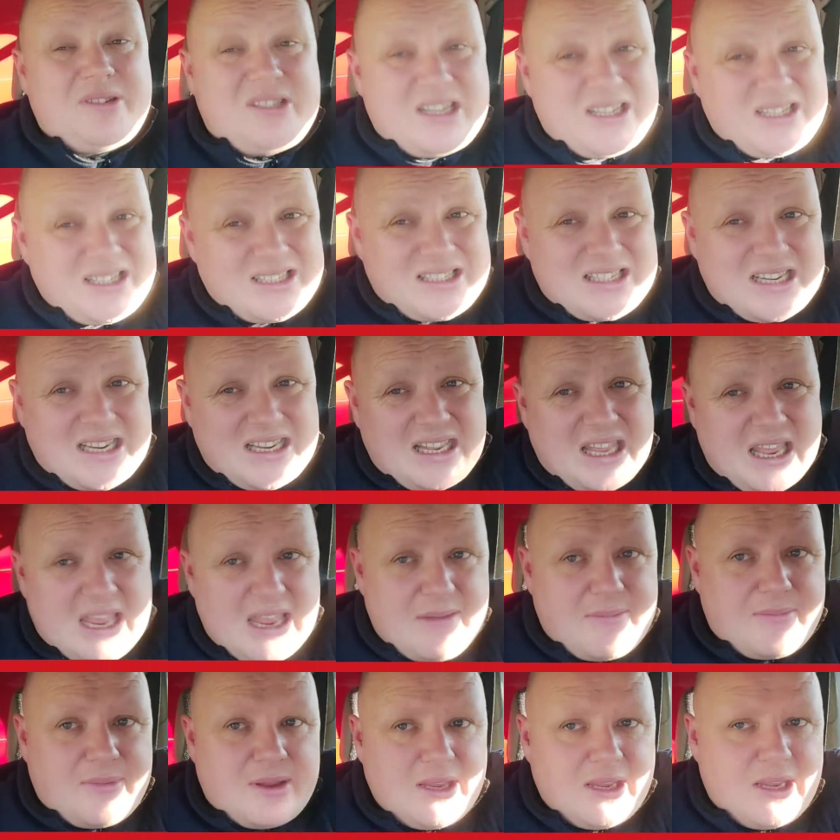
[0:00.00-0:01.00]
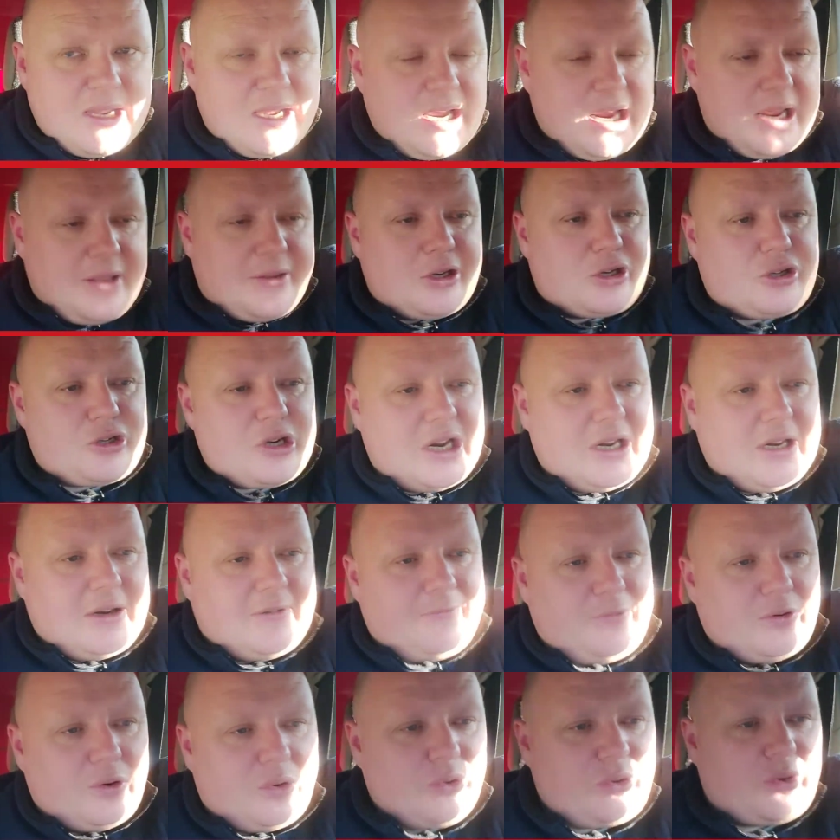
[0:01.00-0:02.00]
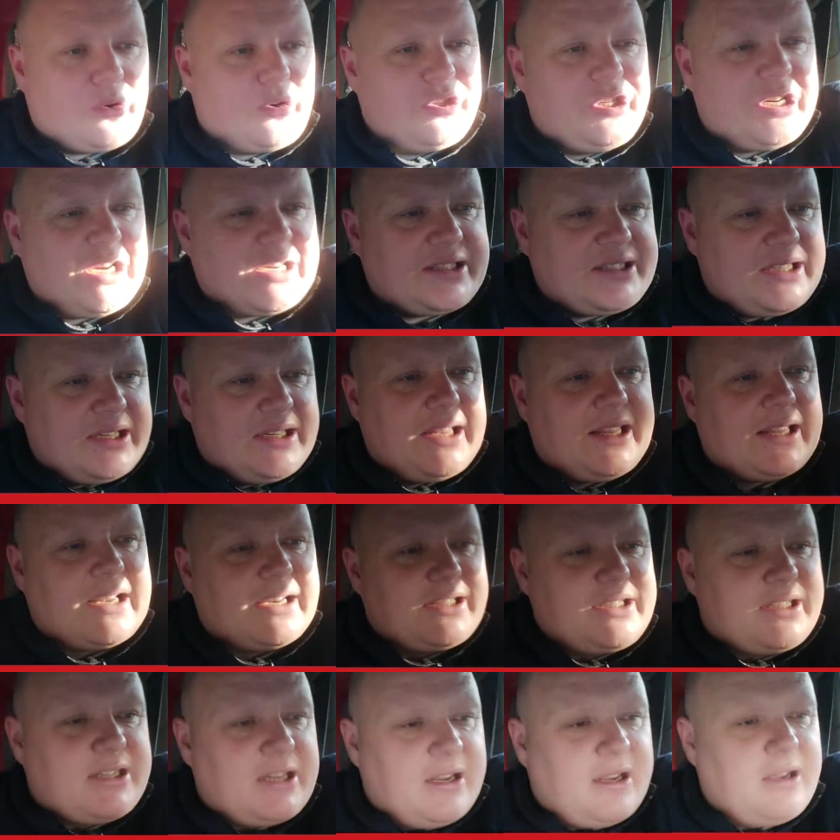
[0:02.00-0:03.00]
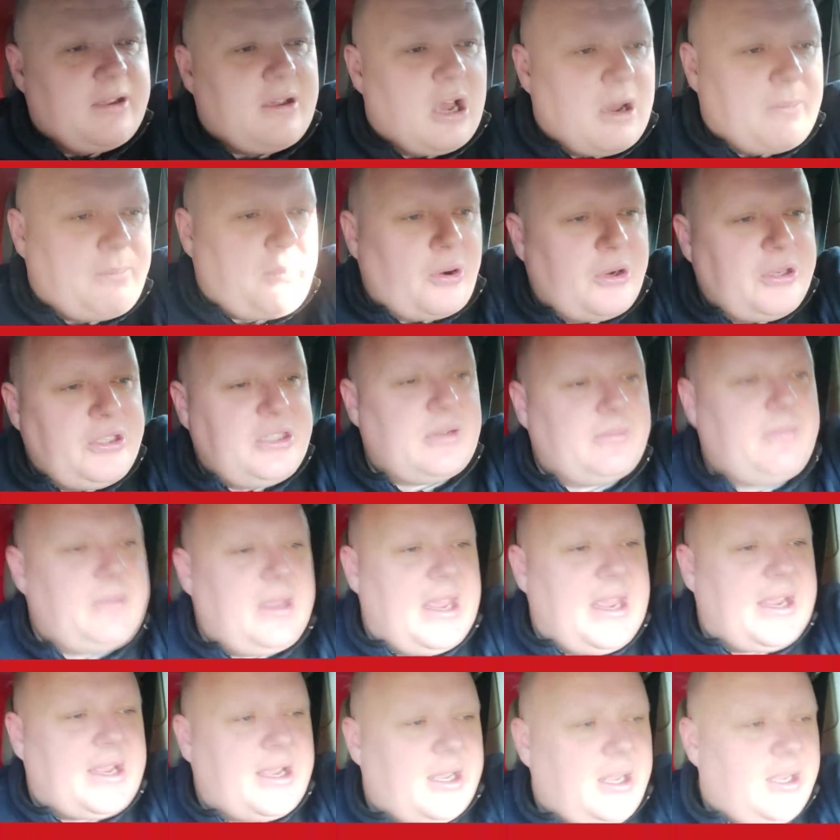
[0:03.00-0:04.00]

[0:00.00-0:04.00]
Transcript: didn't see him in the training photos yesterday. That's a point to make